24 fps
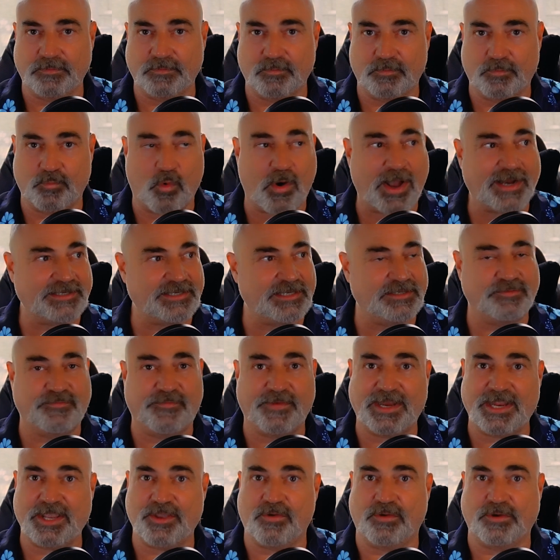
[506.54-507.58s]
watch his
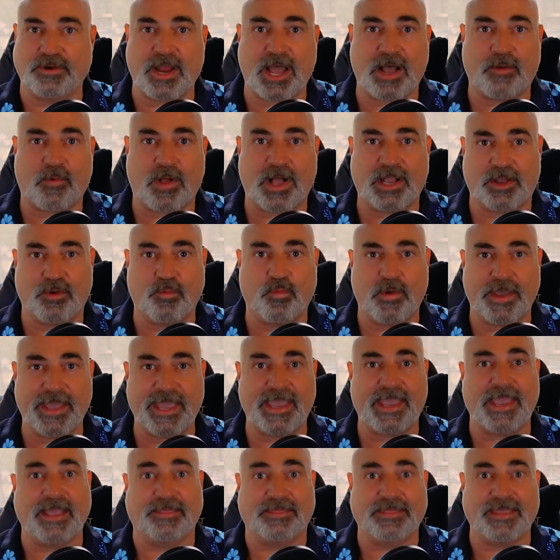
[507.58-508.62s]
video and not walk
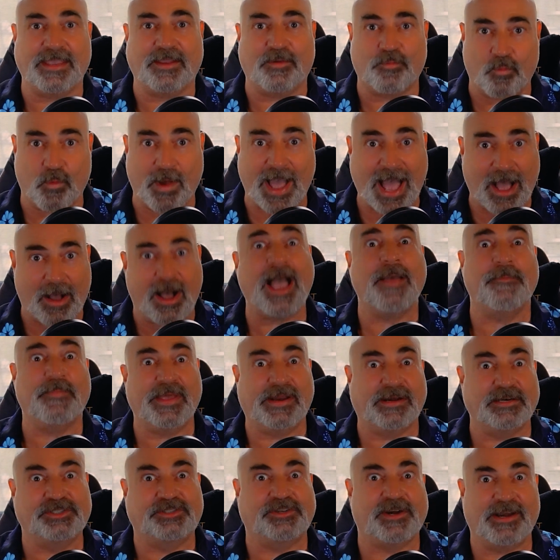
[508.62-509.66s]
away and think, wow, I
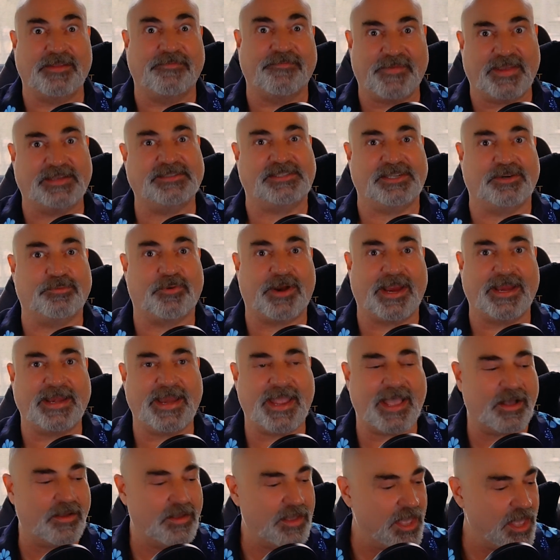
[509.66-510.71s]
better start investing right
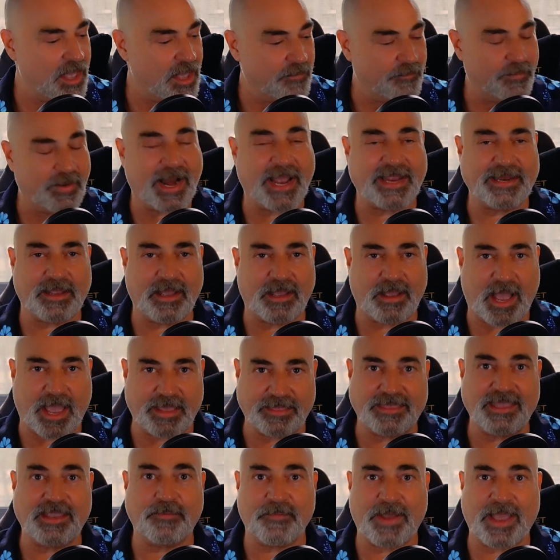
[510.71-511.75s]
now. But I, I
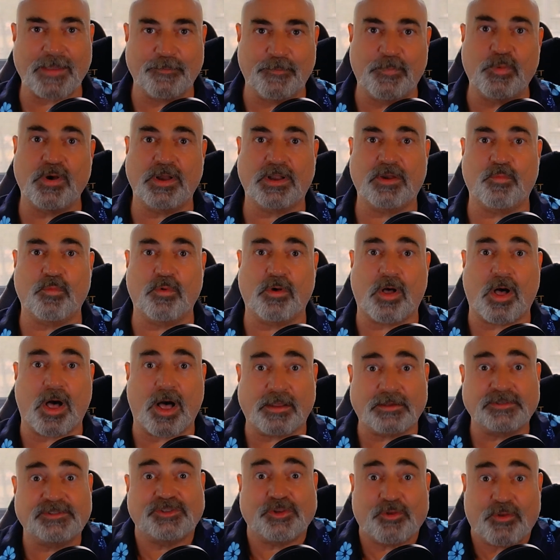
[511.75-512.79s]
think my book will
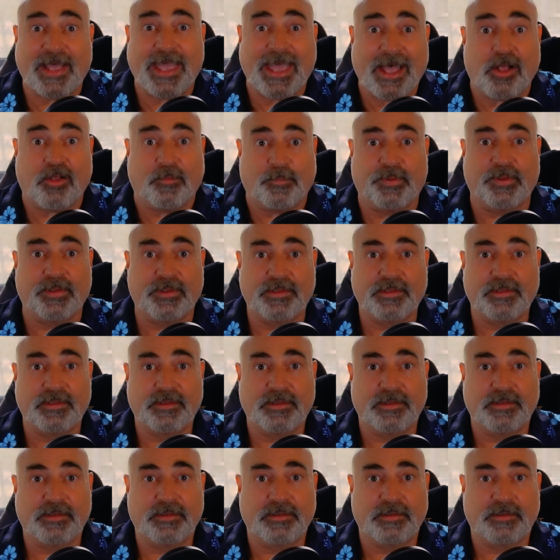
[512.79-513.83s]
also help.
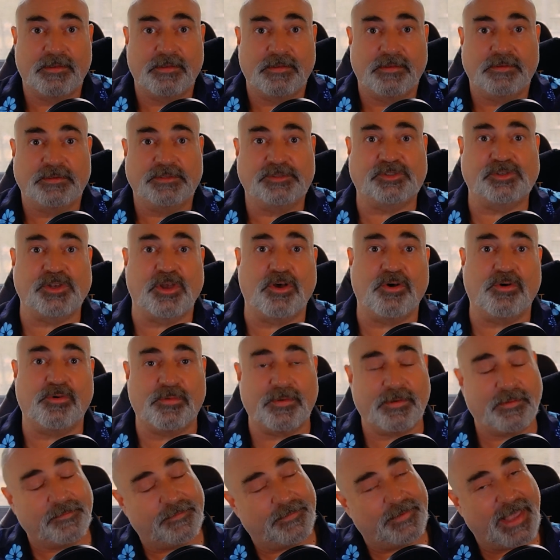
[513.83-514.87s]

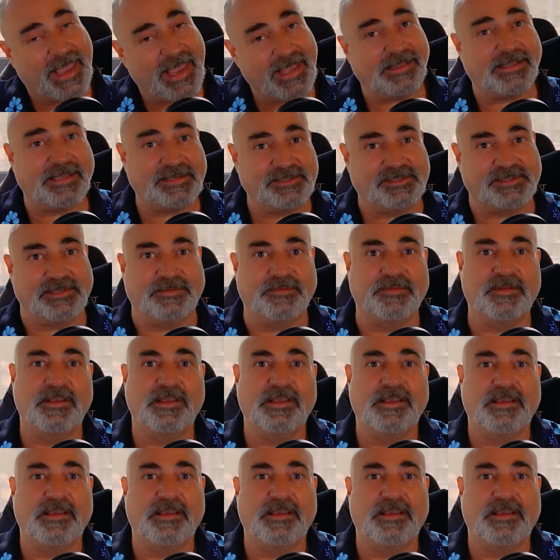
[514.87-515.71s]
So, hey, listen.